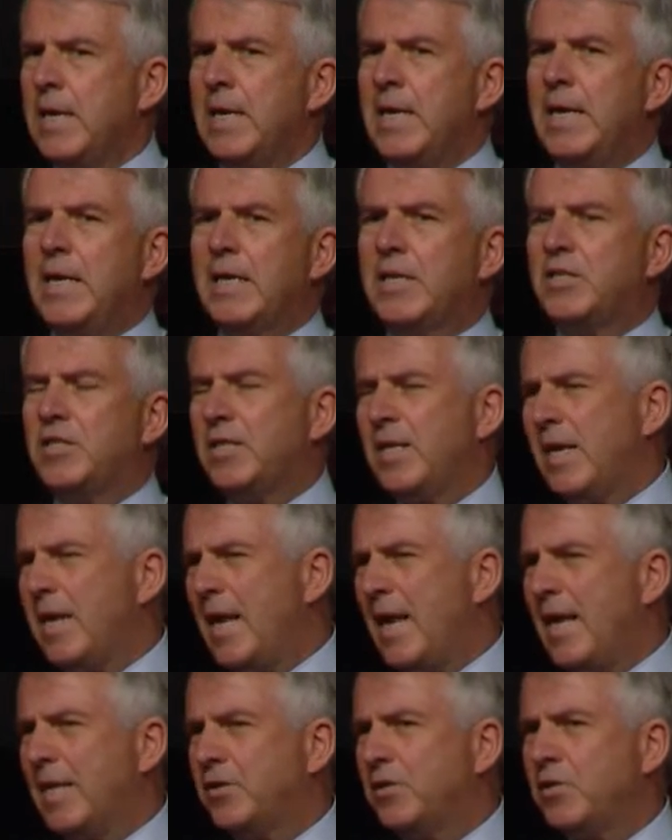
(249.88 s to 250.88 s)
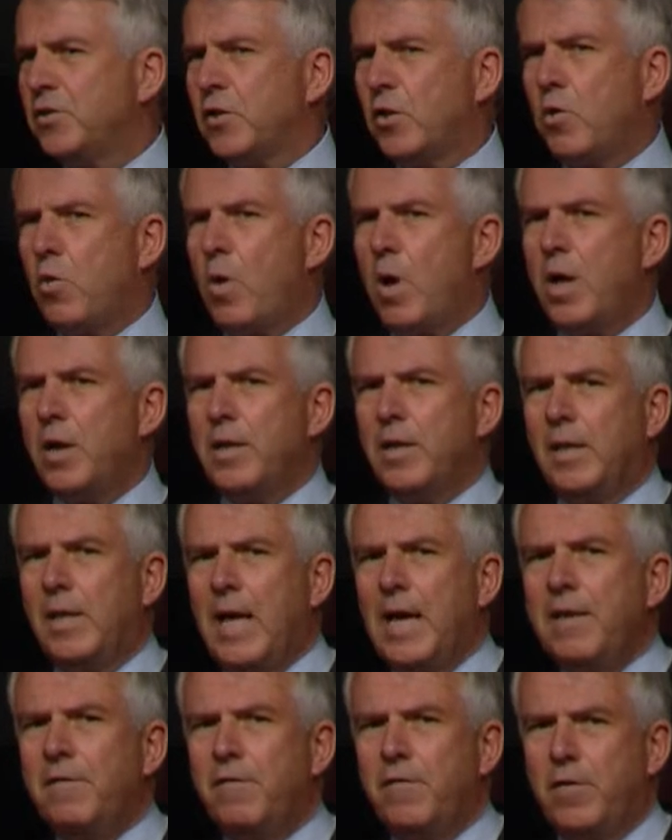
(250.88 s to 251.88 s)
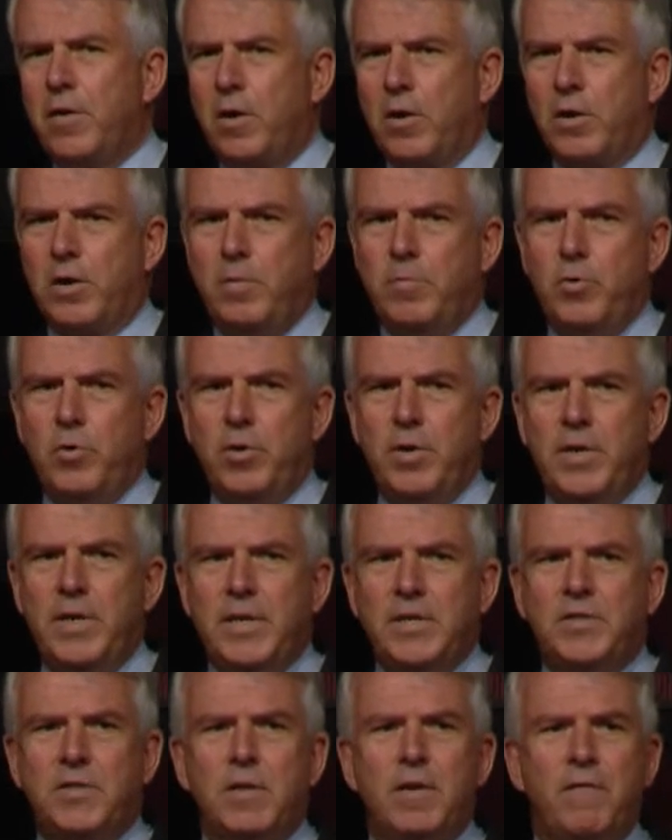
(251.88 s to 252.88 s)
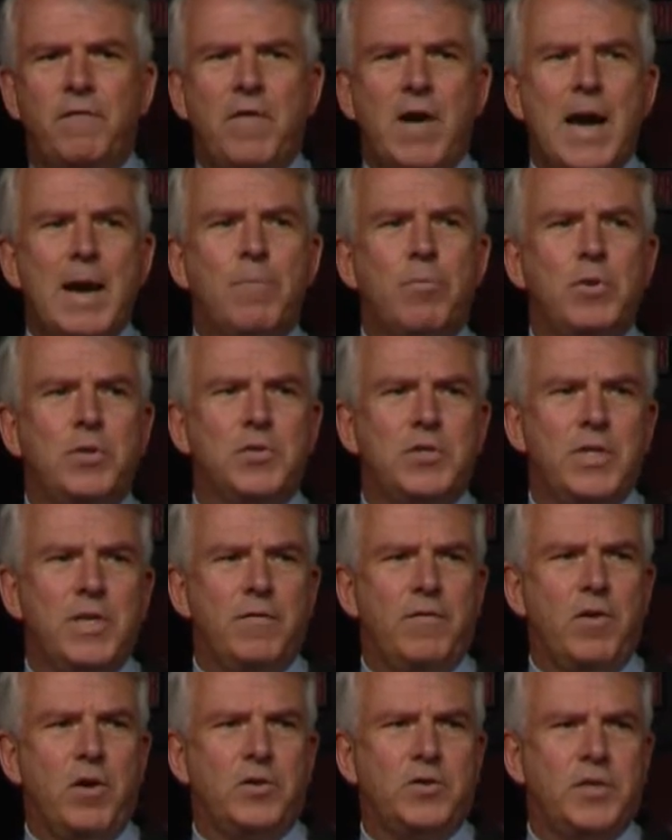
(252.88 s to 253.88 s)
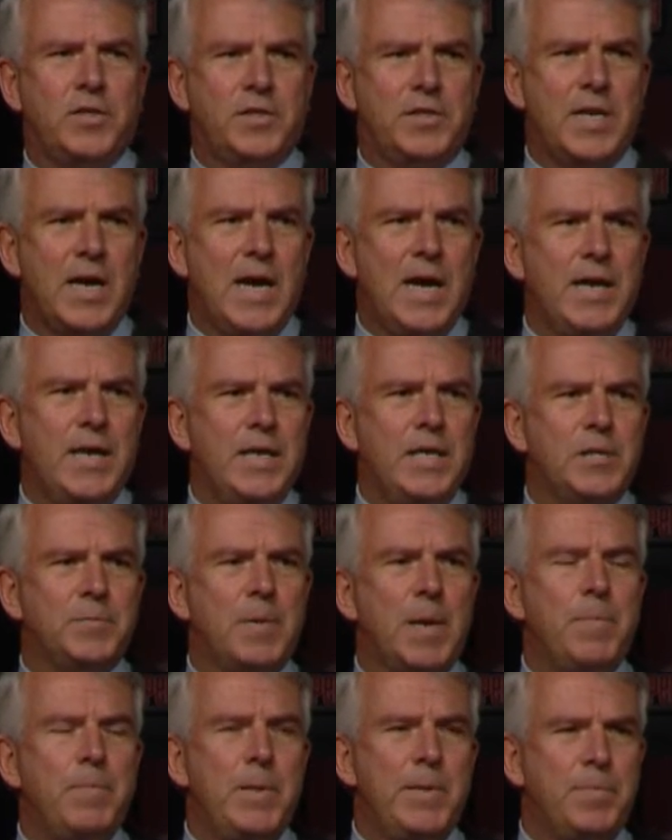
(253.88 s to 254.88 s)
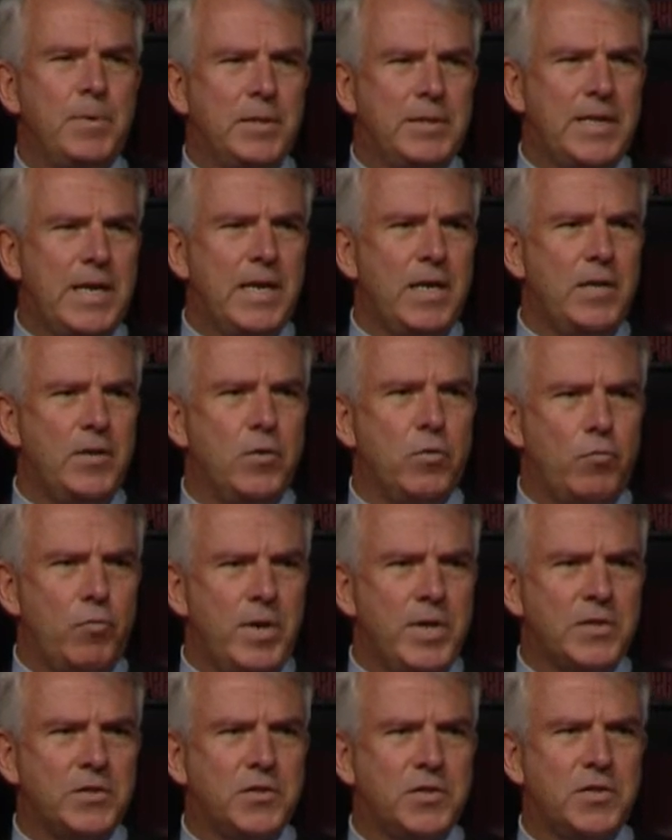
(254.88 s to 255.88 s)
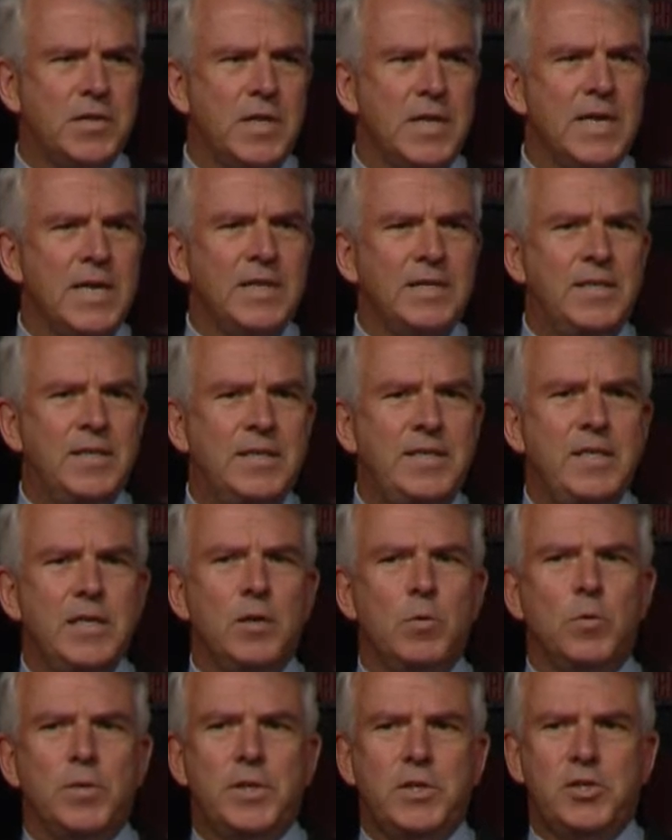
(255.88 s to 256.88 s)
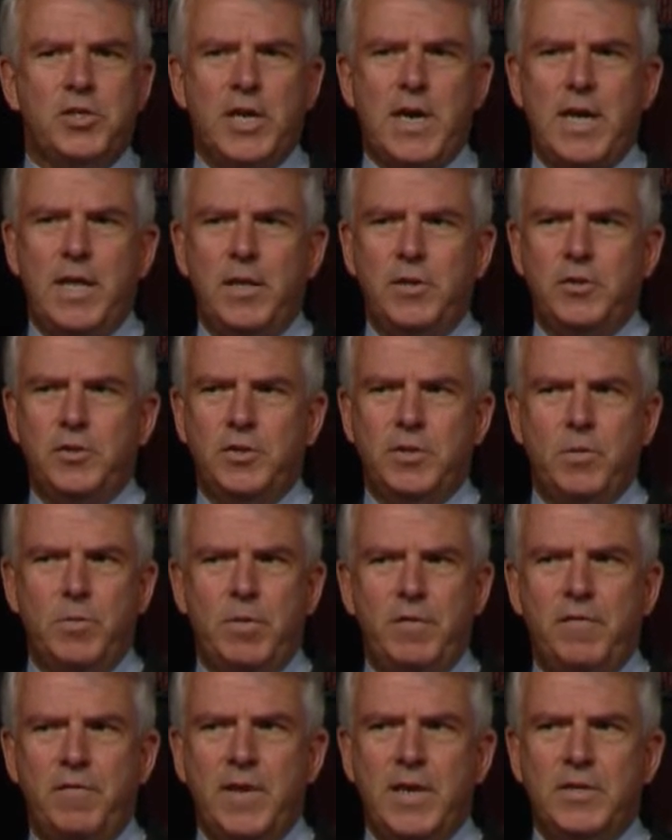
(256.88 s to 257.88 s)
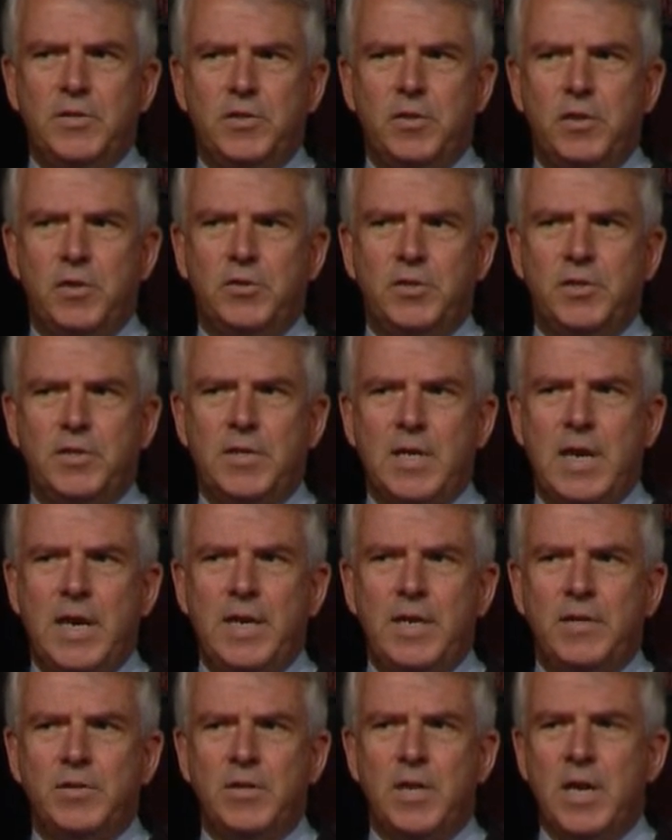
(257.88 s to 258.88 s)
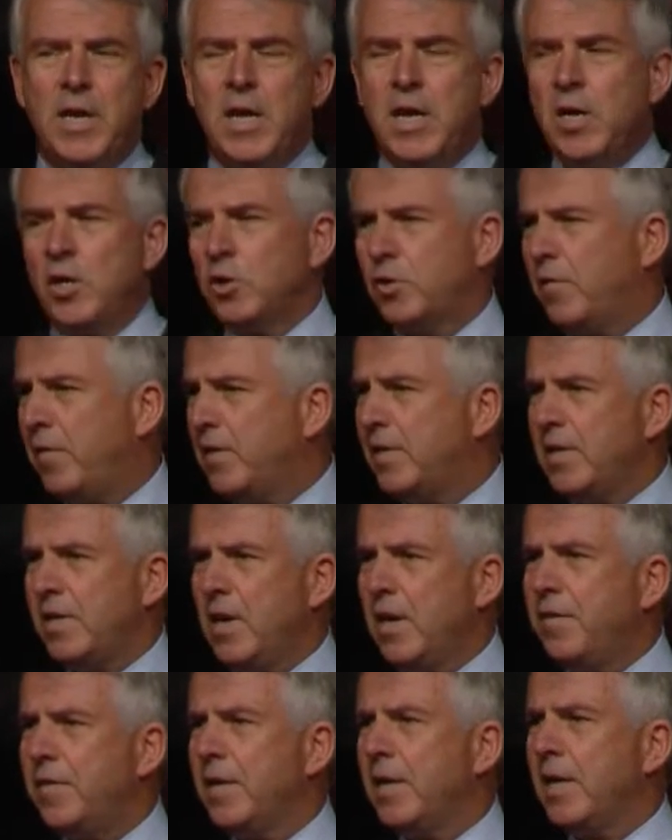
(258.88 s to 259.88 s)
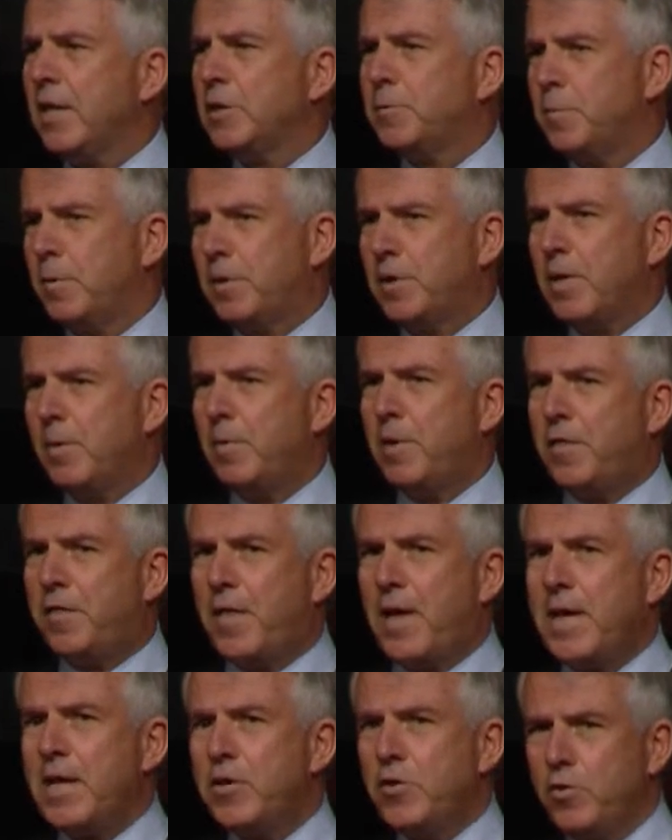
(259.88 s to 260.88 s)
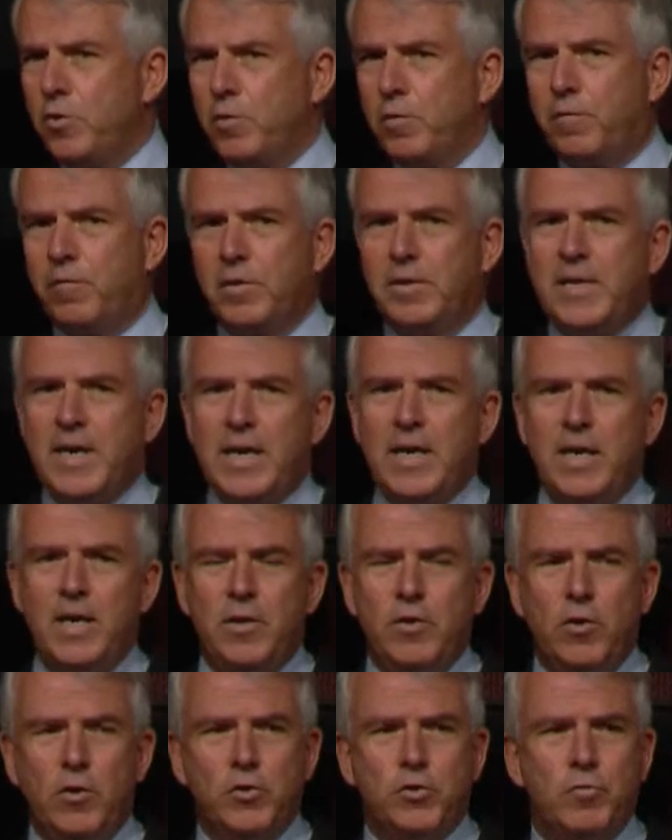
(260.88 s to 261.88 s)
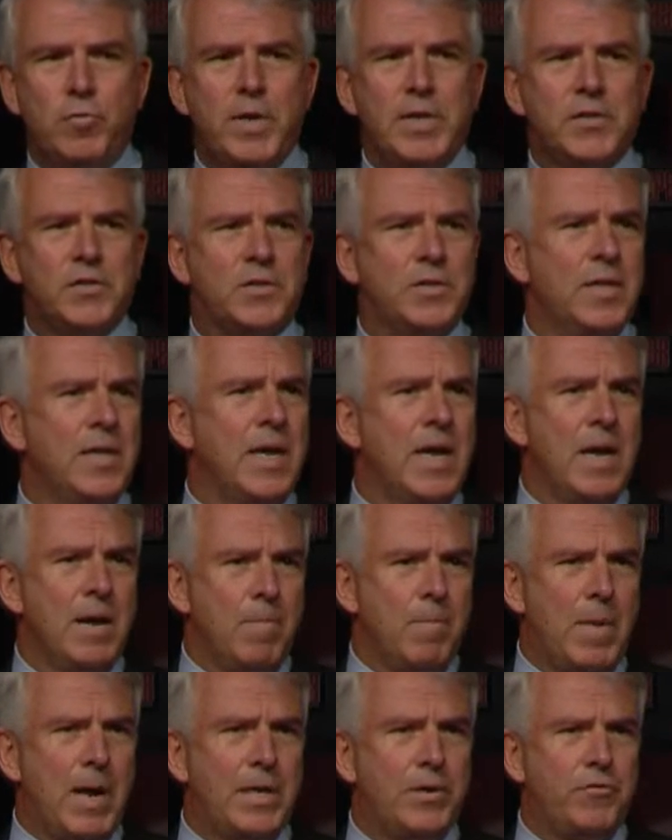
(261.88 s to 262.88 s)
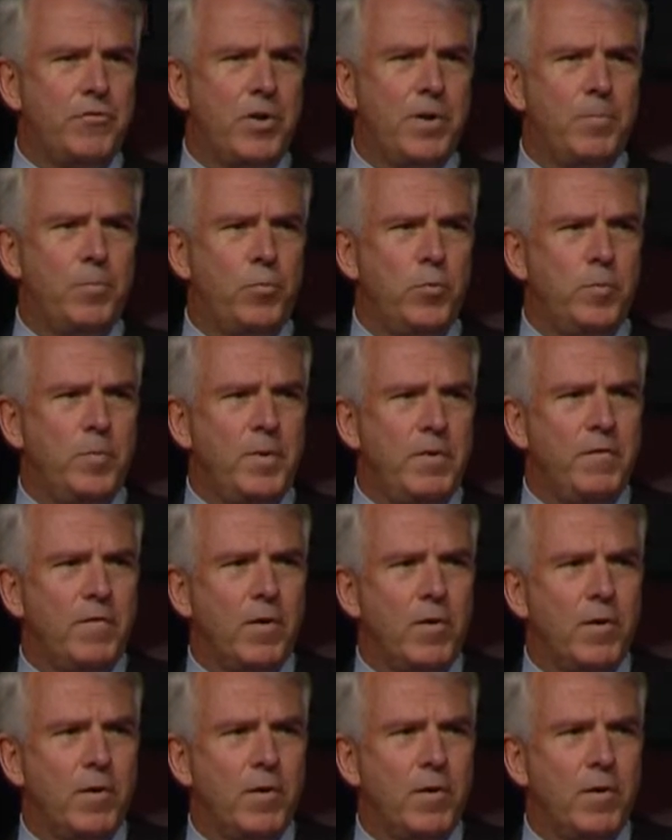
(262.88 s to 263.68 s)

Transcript: It enhances the quality of life in our communities and the vibrancy of our societies by people taking the risks to deal with the challenges that we face in our societies. So if I did nothing else but to come and thank you for taking those risks, my trip would be